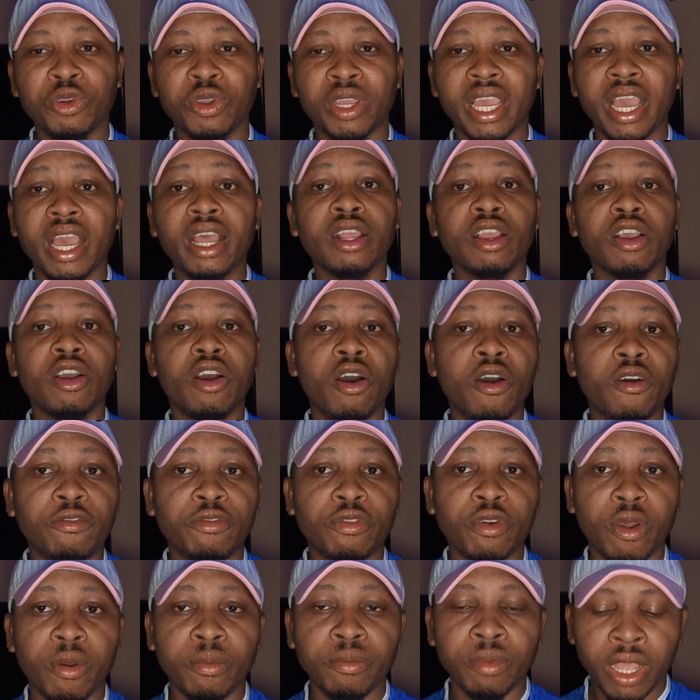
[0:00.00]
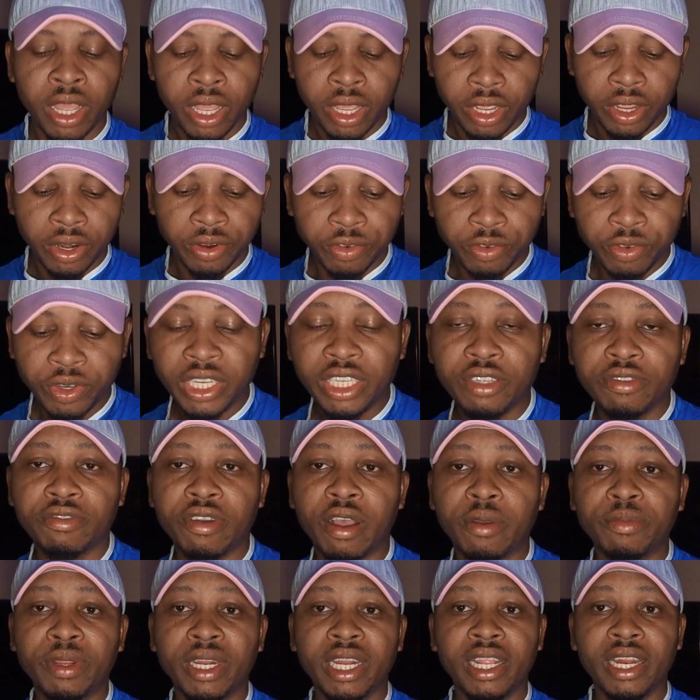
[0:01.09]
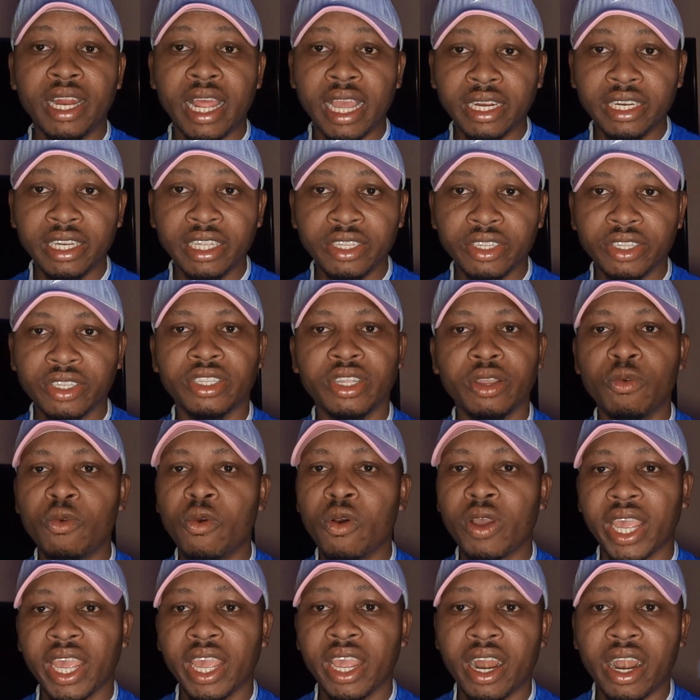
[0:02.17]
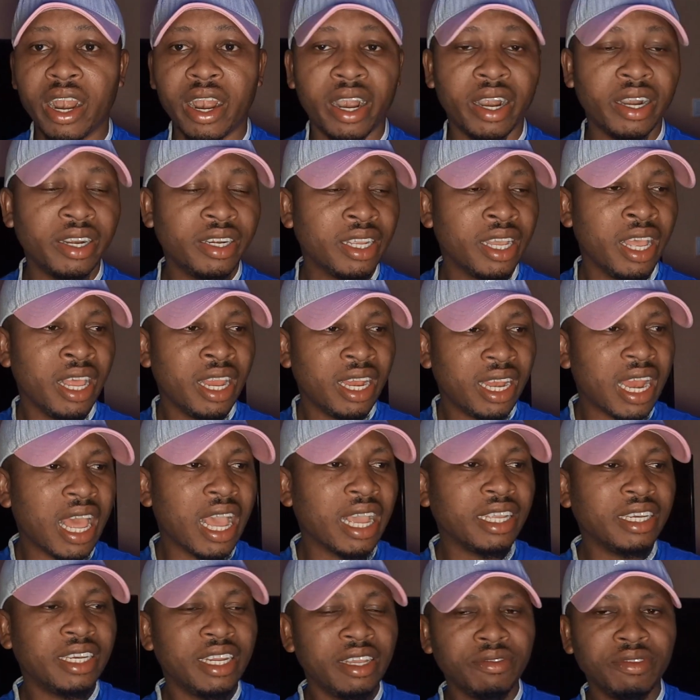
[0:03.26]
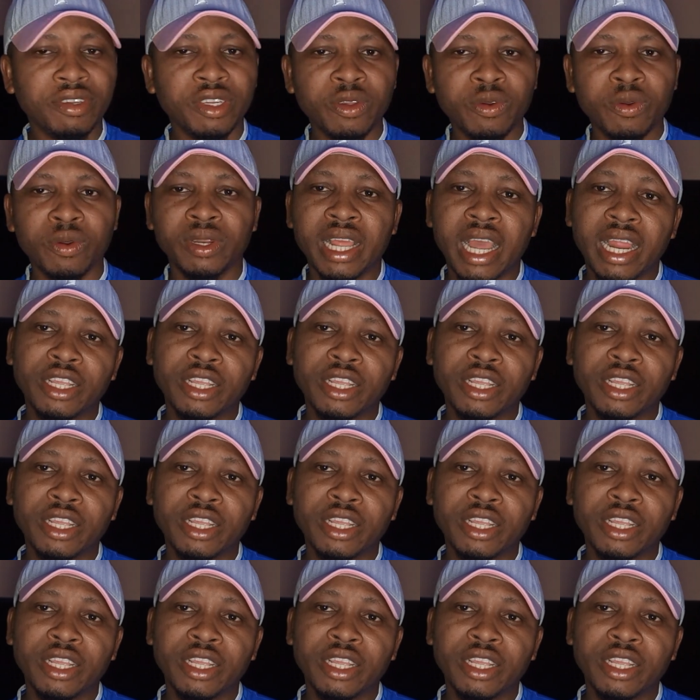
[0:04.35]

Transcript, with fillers: You can't come from a rich family like this, still working hard like Davido.